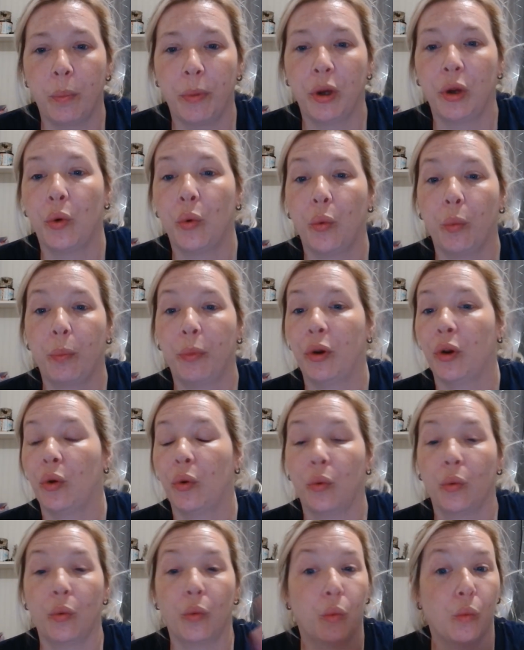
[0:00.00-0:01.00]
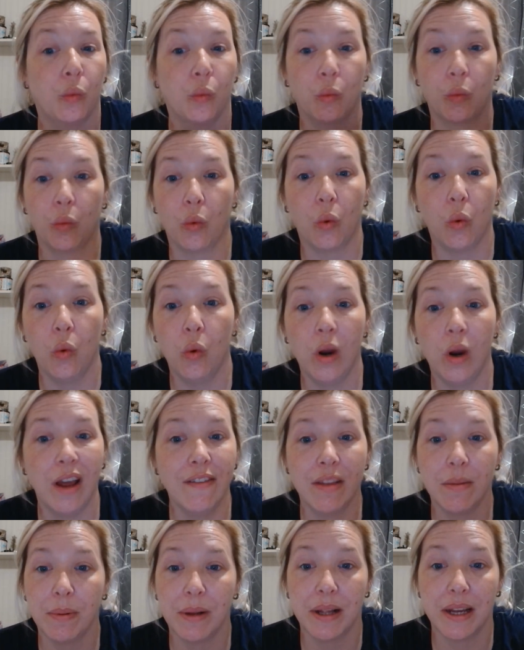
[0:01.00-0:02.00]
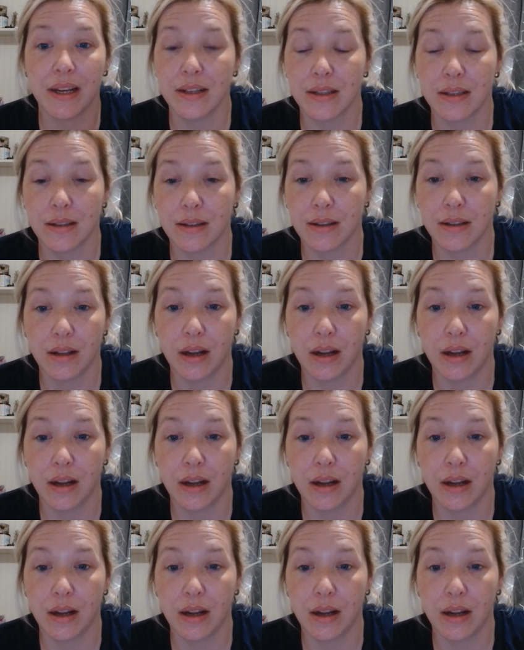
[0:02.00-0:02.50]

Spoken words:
pew, pew, all over the place.